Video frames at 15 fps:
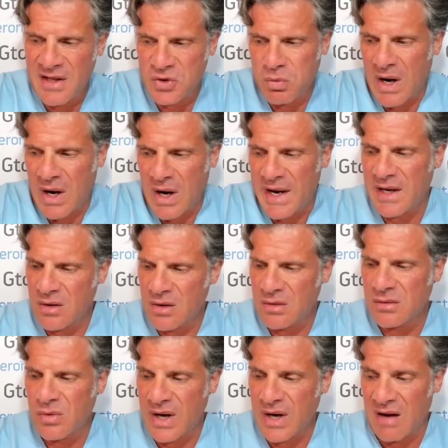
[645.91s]
That's why
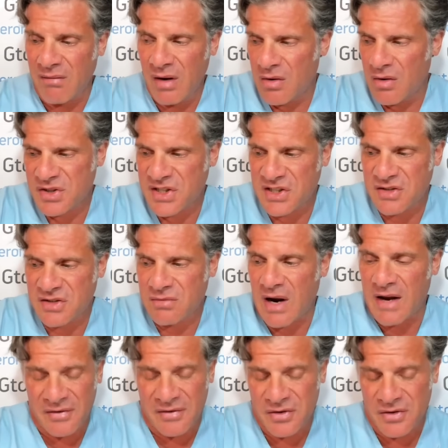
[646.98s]
we have lower sex
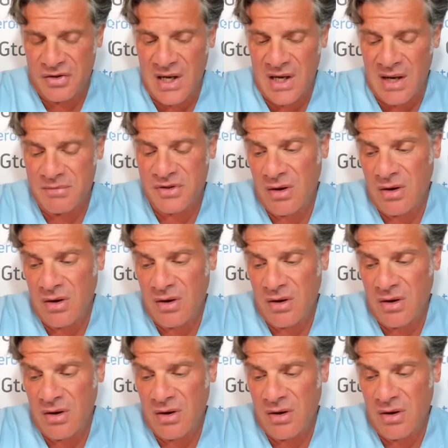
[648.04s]
drive after SARMs.